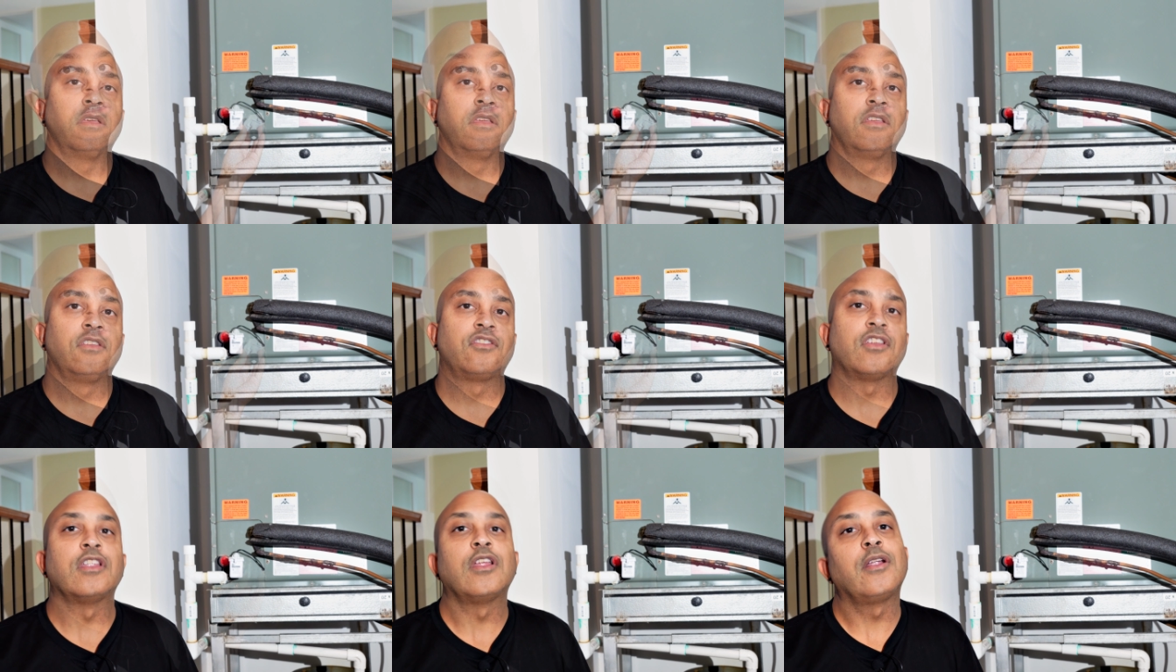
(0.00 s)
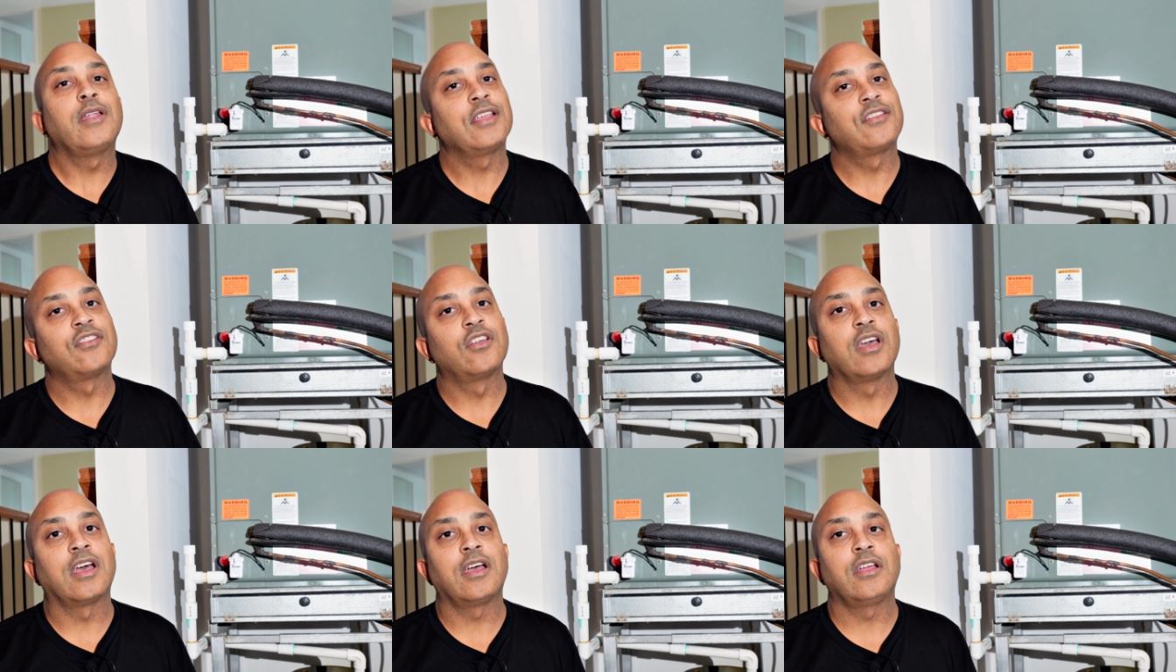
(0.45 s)
So now
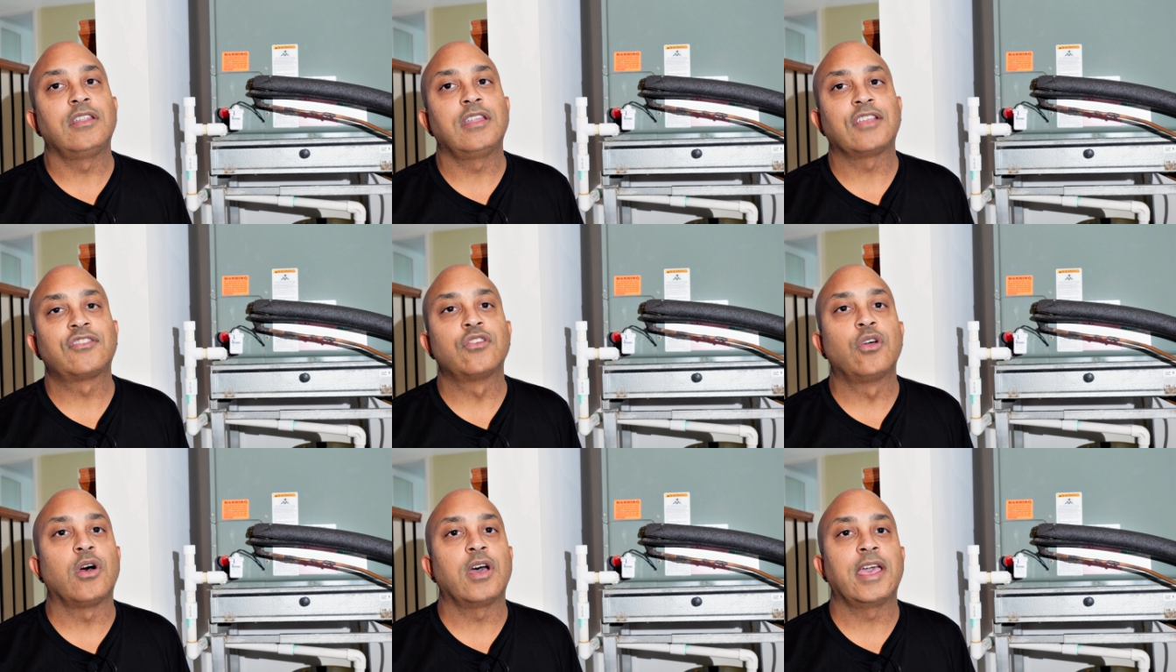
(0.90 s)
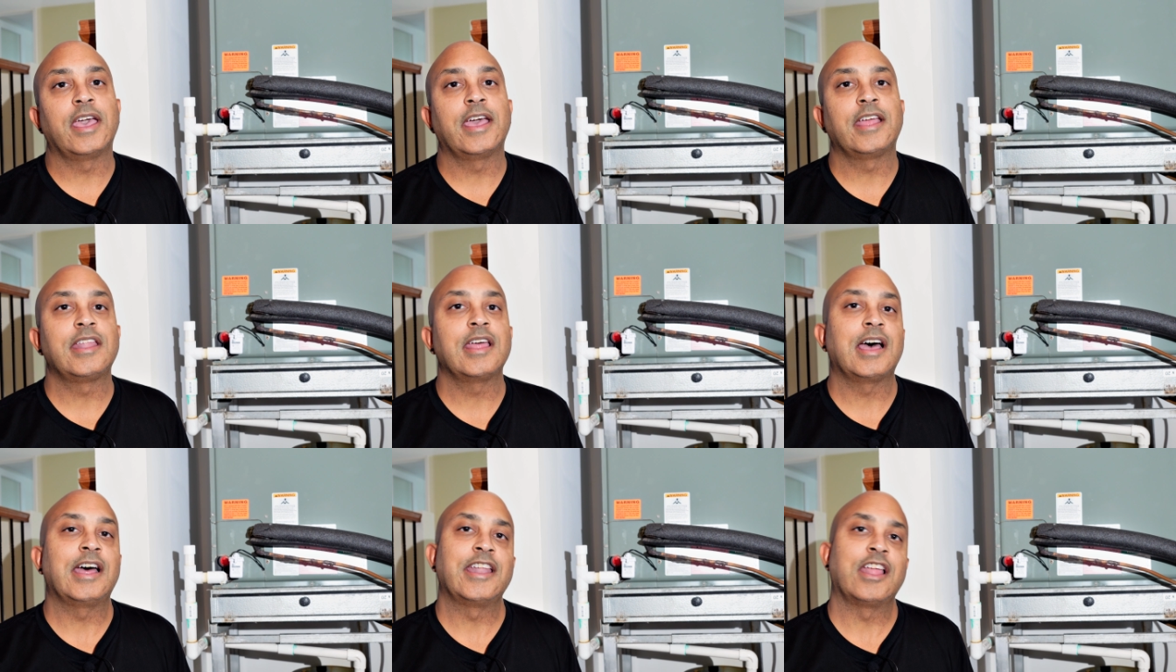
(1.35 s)
let's go
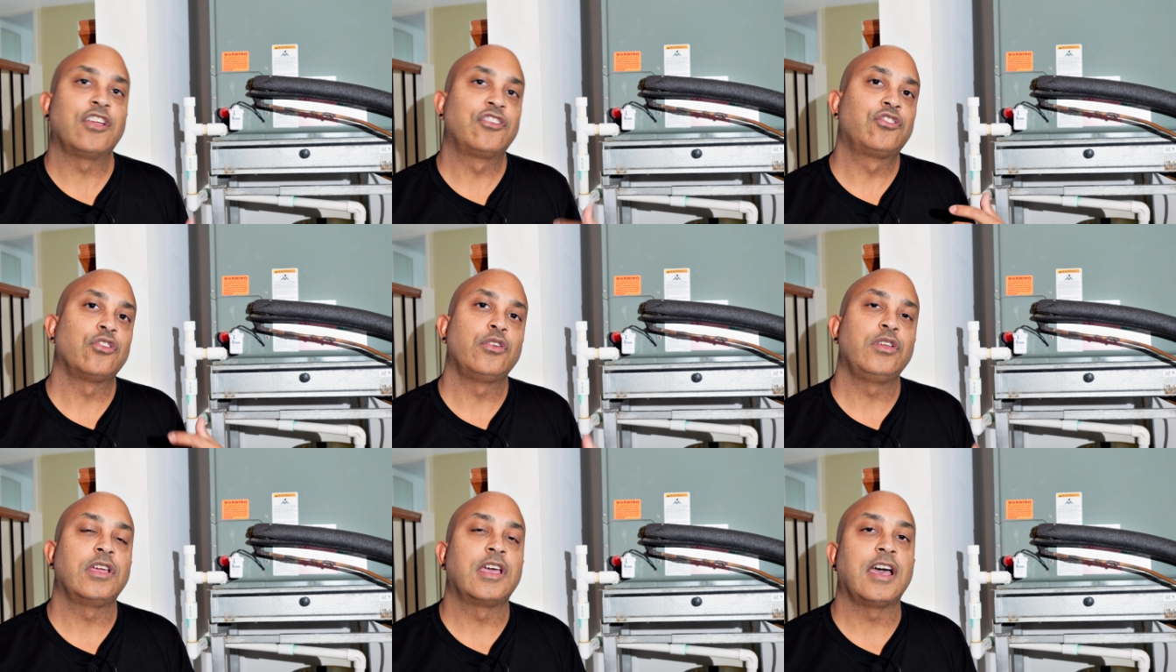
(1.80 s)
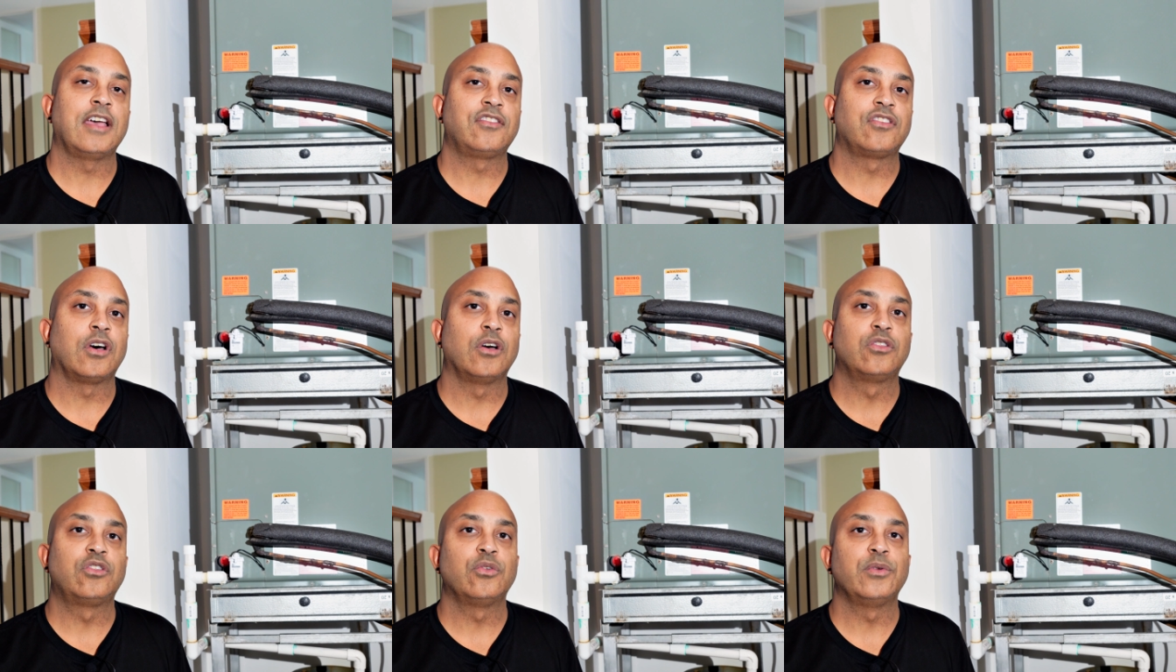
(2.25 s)
ahead and I'll show you guys
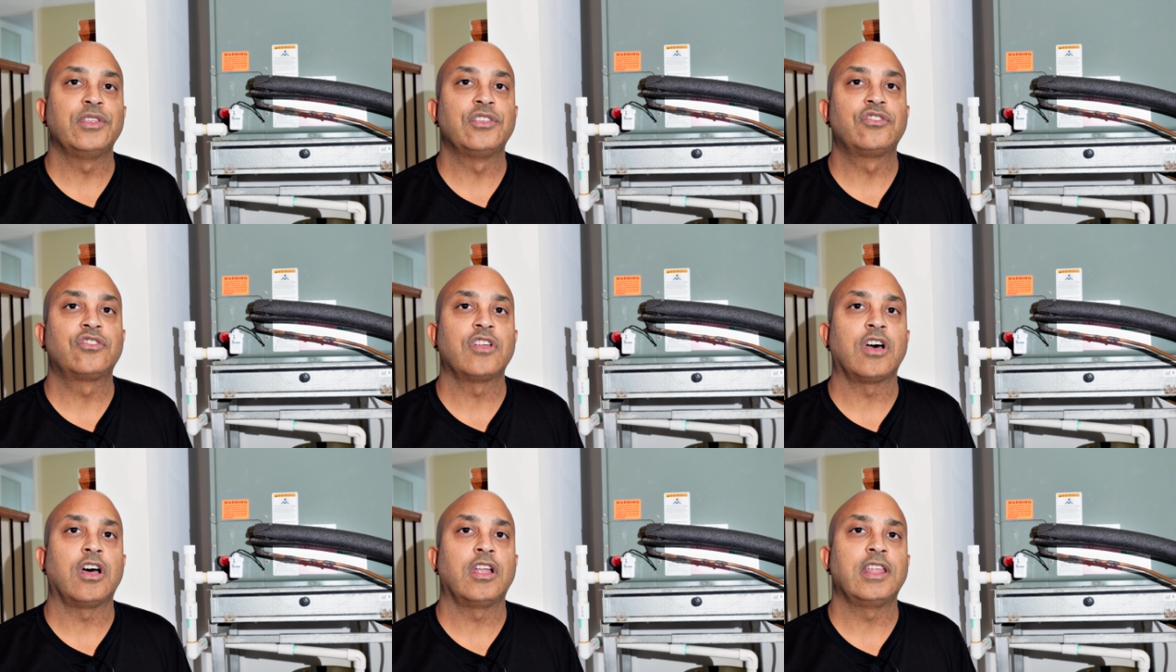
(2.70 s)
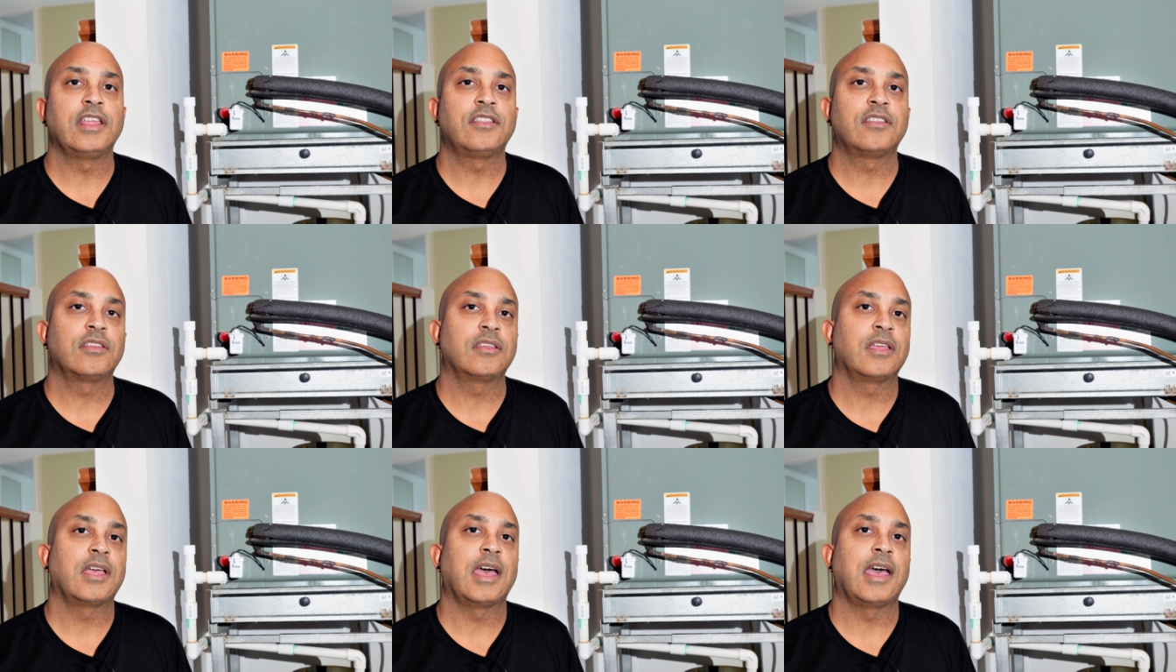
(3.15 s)
how to install it
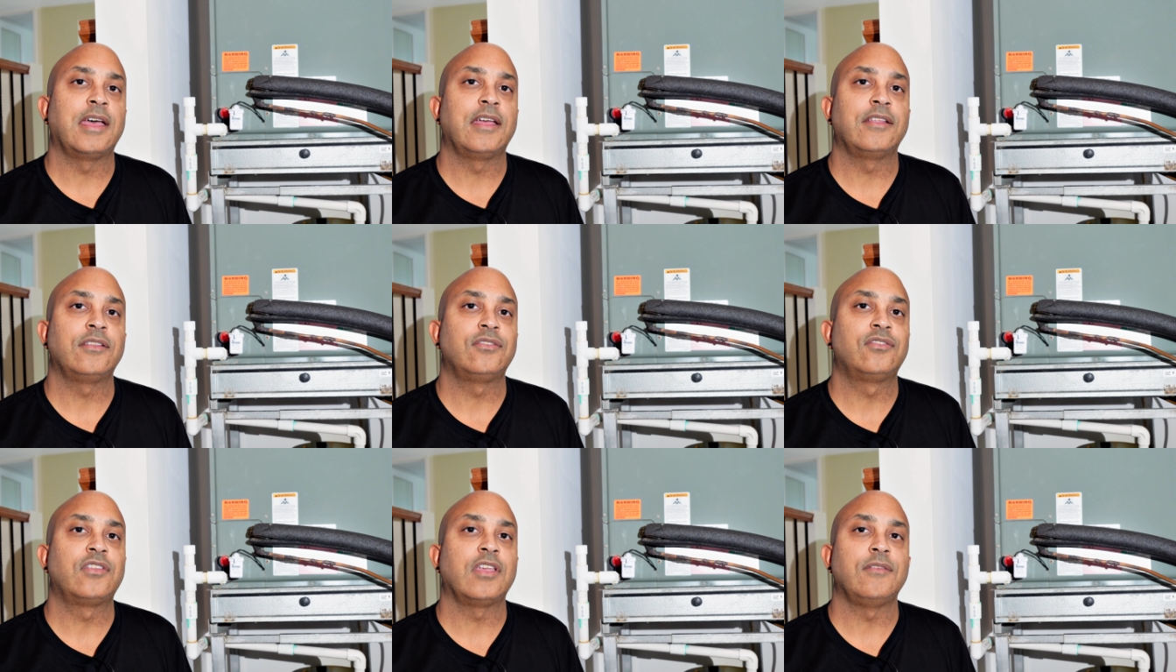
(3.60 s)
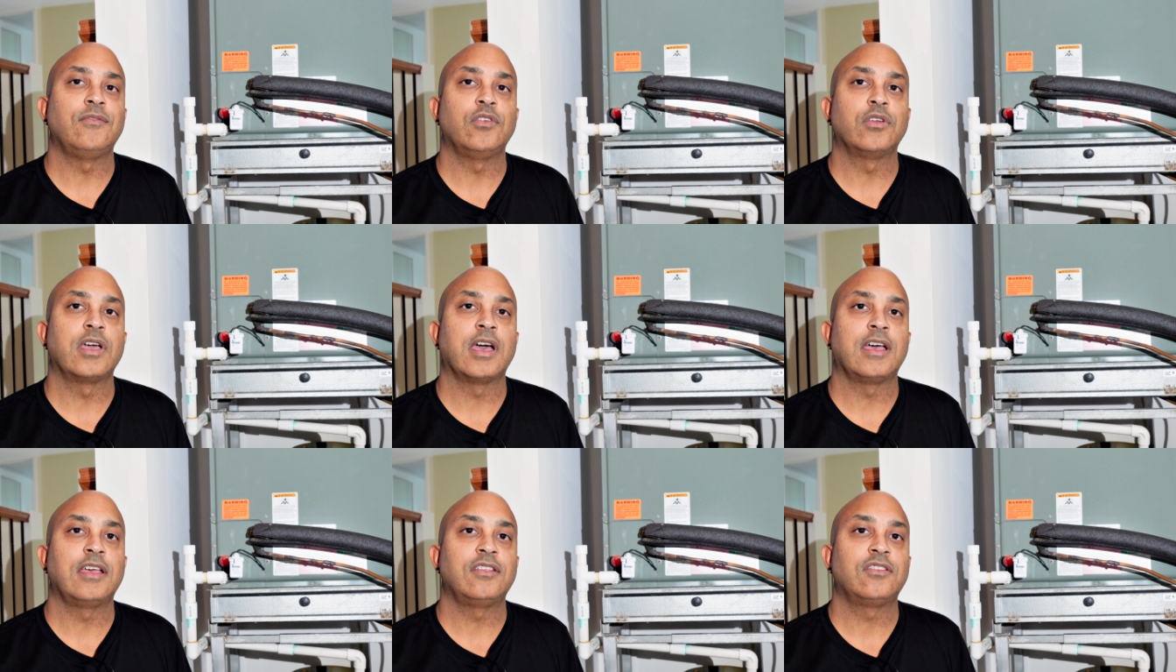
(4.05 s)
and save you
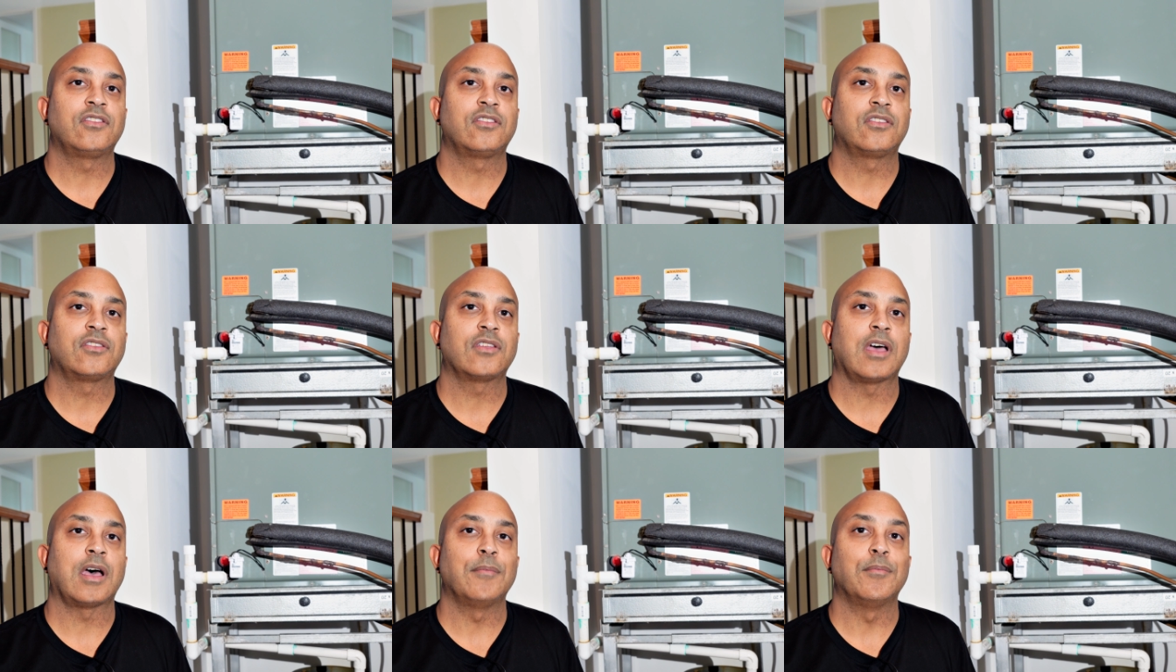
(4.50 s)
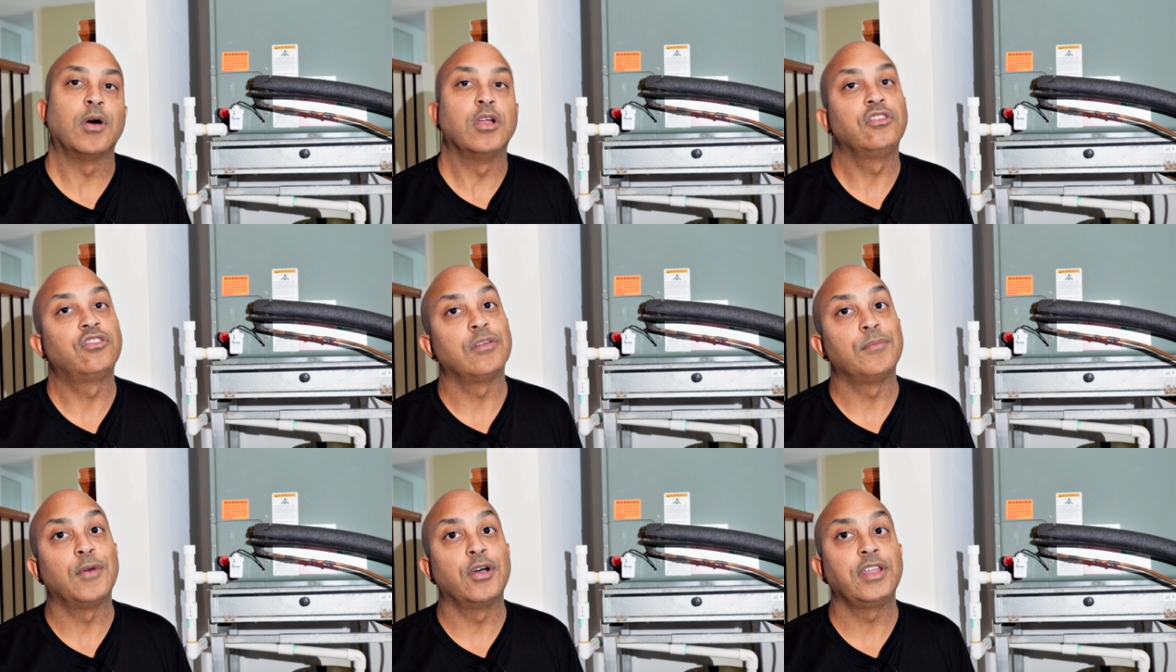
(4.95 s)
guys a
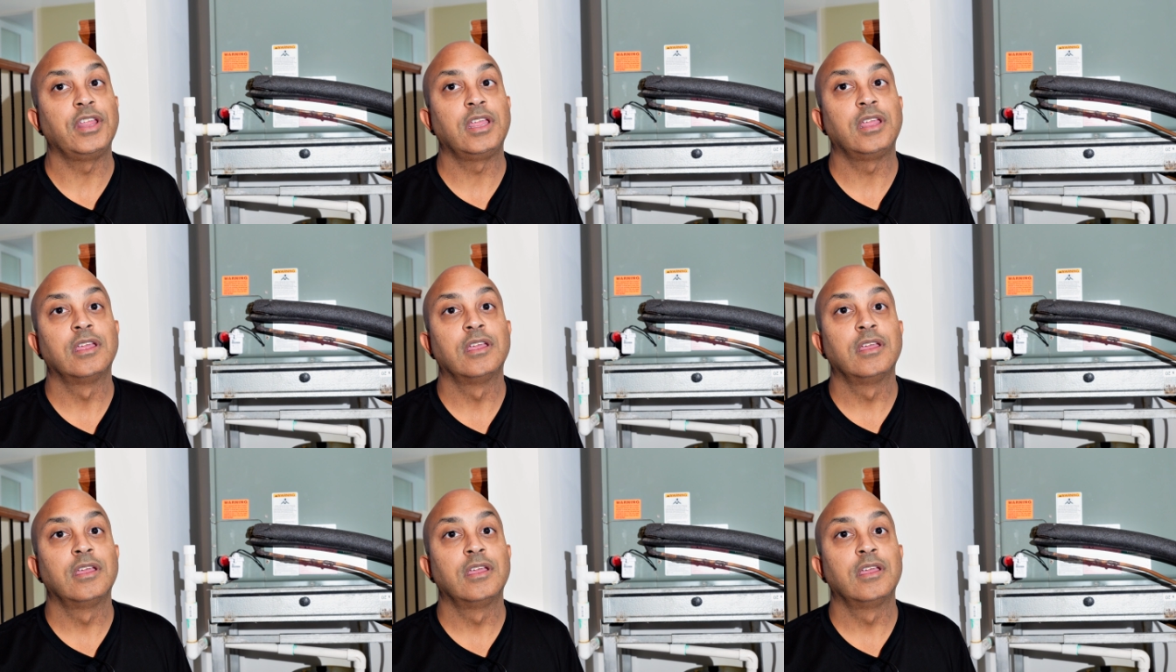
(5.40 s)
bunch of money